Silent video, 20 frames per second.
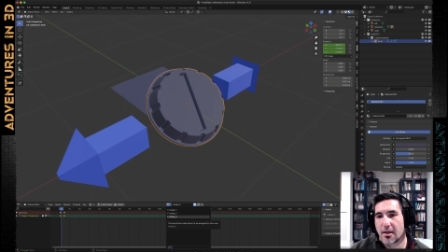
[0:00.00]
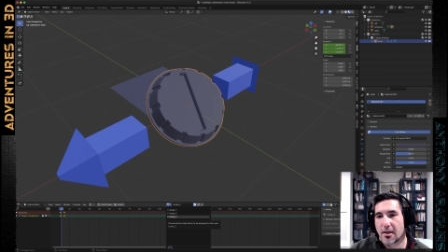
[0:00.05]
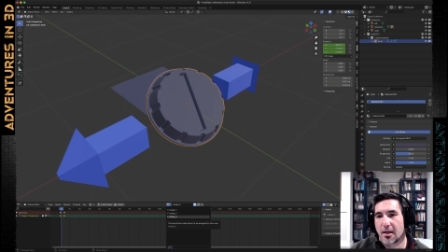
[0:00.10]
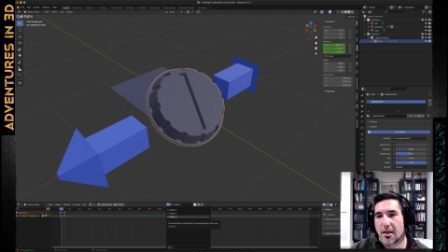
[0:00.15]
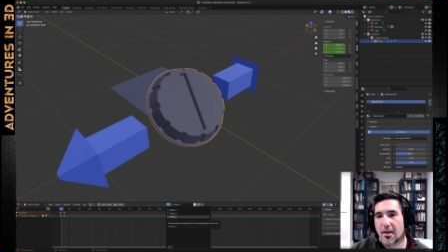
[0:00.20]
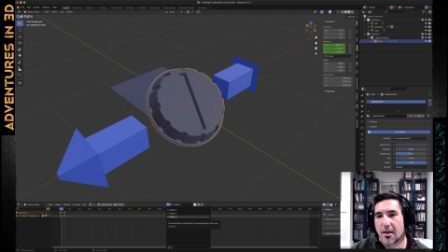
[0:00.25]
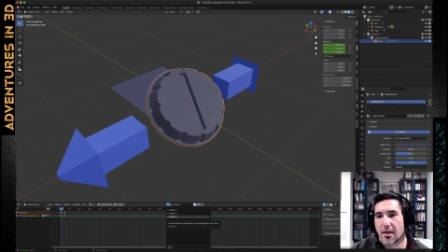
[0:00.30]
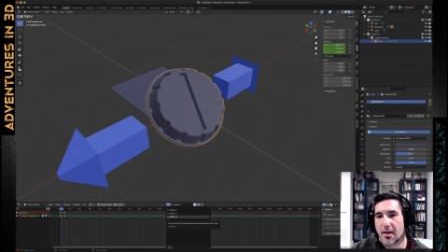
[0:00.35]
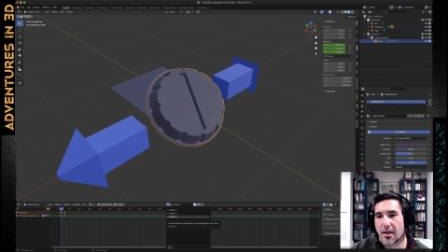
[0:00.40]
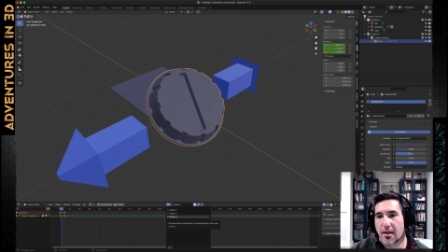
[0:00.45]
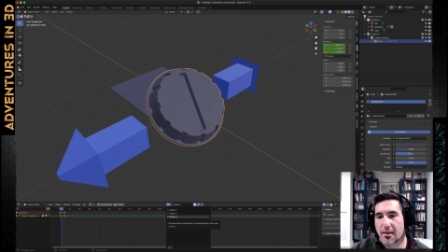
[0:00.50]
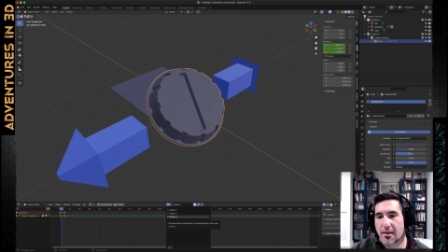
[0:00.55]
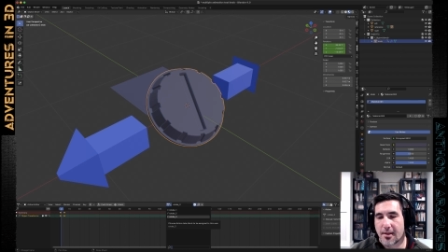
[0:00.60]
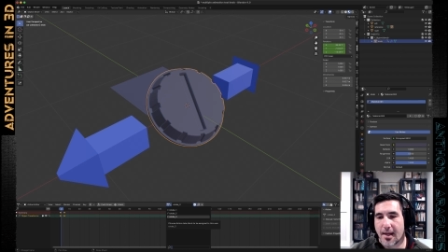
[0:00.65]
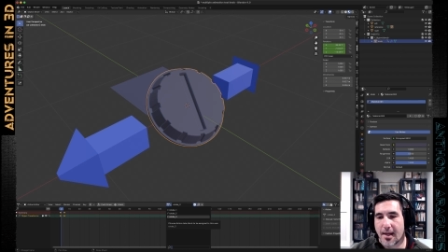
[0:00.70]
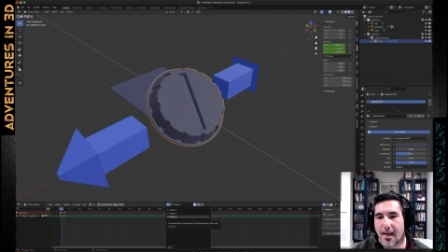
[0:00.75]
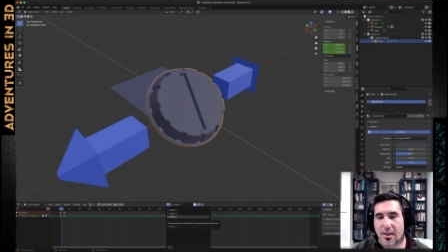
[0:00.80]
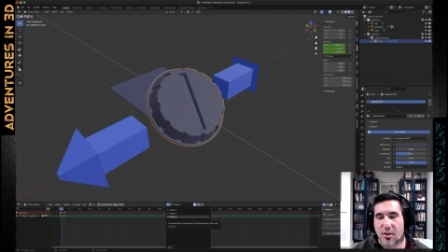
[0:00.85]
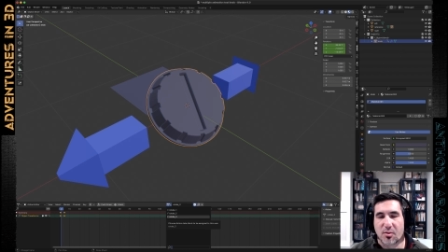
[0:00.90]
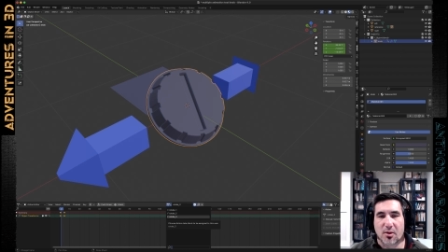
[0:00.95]
a, an
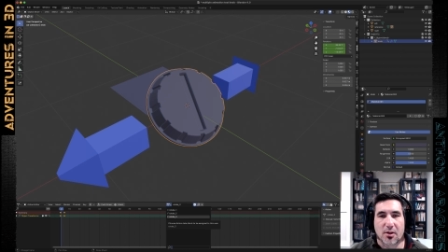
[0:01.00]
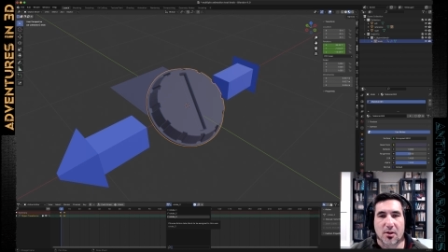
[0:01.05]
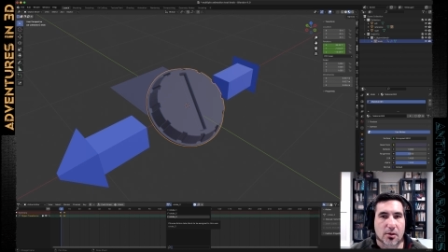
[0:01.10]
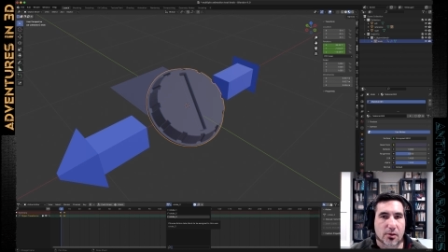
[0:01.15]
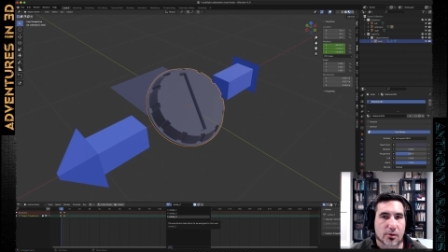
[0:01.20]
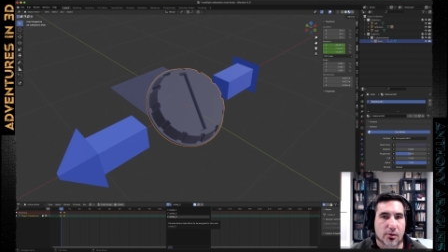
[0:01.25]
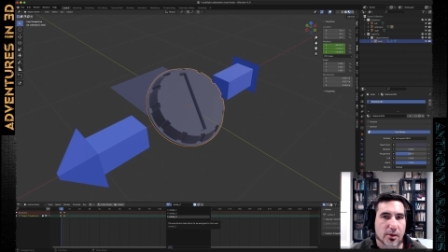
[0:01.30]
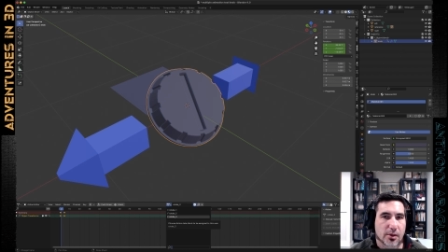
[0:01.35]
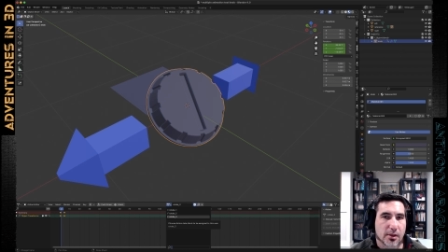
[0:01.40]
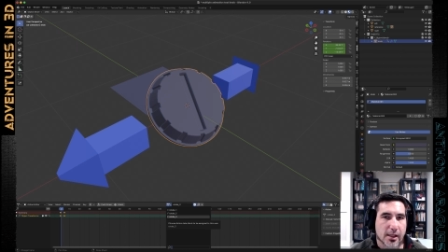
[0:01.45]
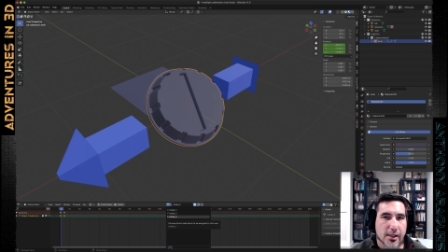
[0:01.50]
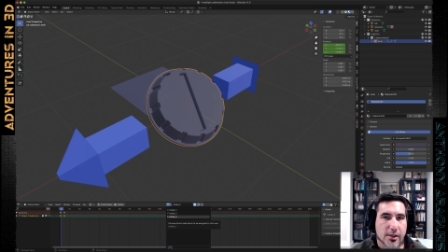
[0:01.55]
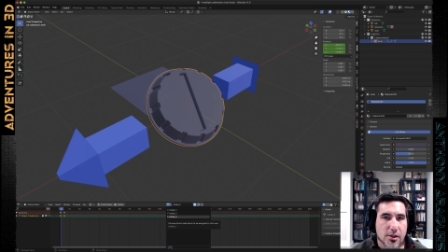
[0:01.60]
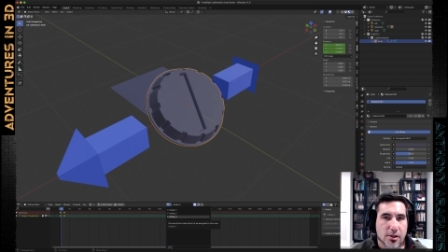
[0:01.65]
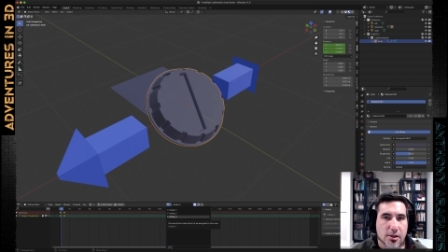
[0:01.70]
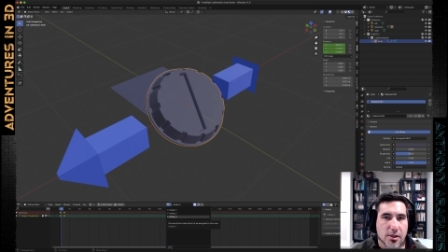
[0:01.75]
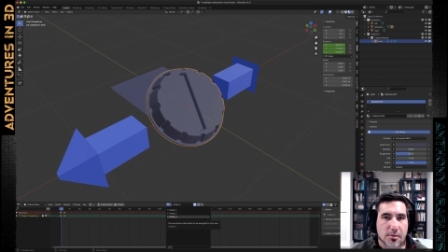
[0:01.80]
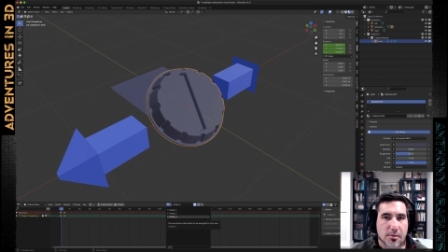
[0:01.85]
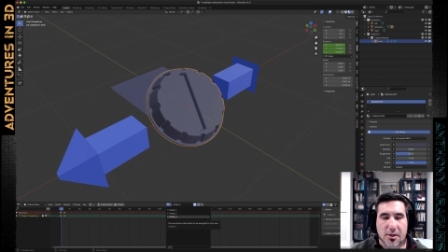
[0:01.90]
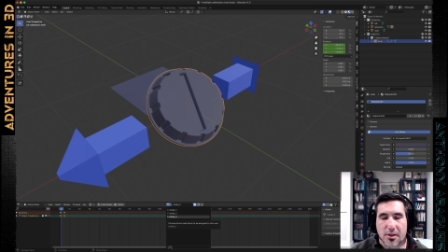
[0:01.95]
attachment or a
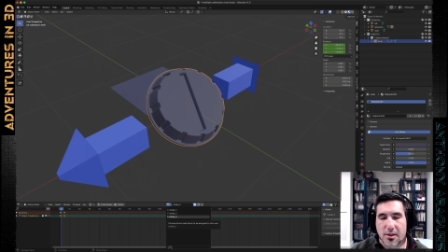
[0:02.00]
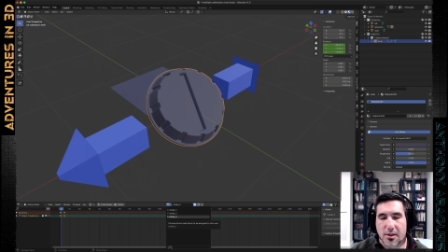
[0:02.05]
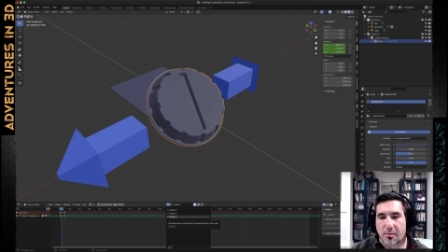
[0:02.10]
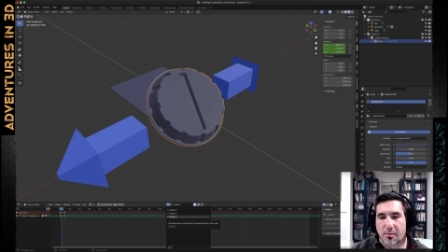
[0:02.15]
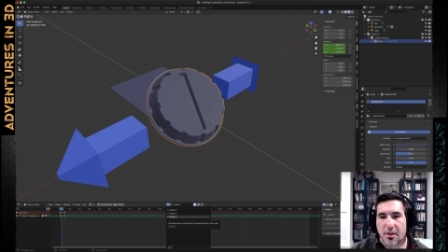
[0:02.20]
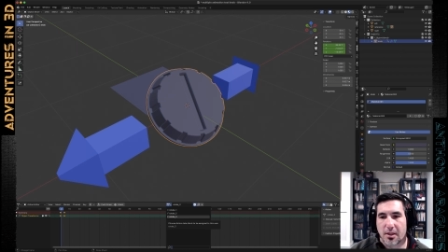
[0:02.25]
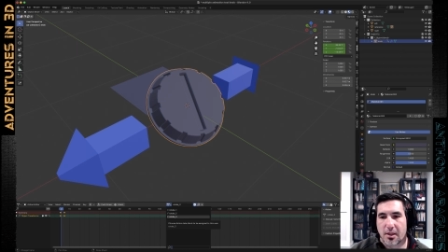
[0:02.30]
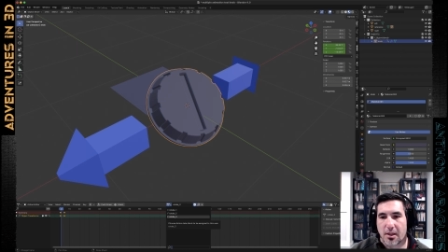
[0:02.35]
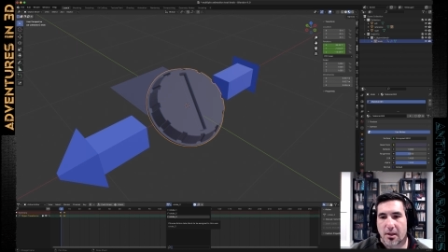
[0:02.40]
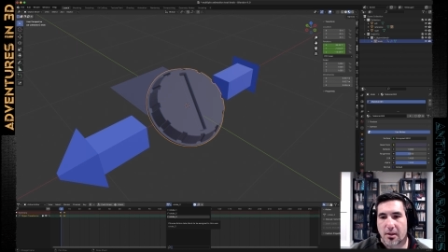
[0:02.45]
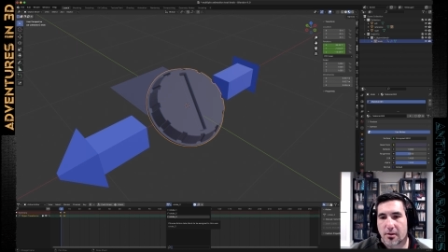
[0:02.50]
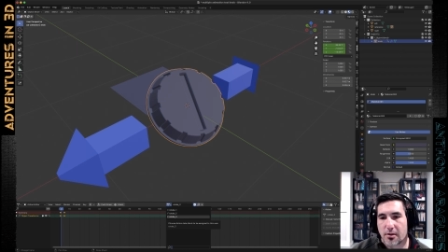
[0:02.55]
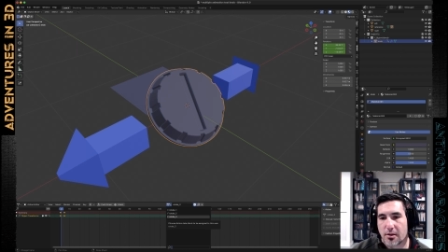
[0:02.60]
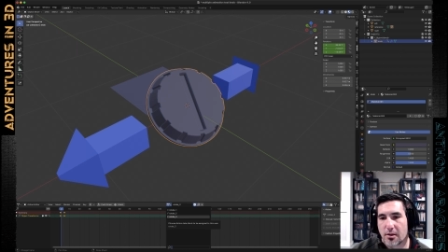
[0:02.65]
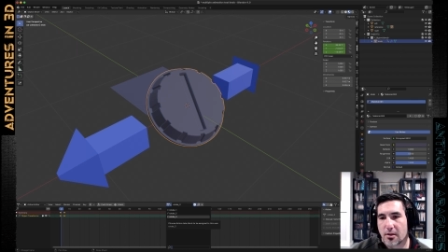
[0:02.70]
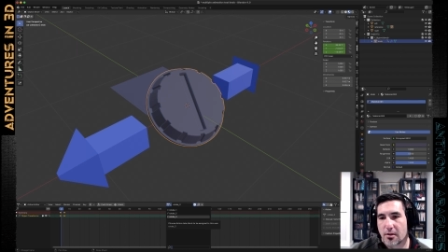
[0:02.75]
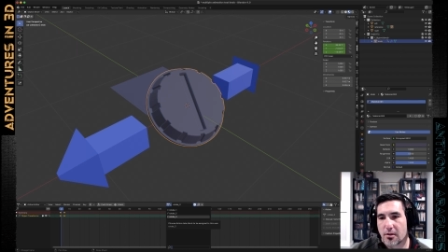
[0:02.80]
relationship to something else.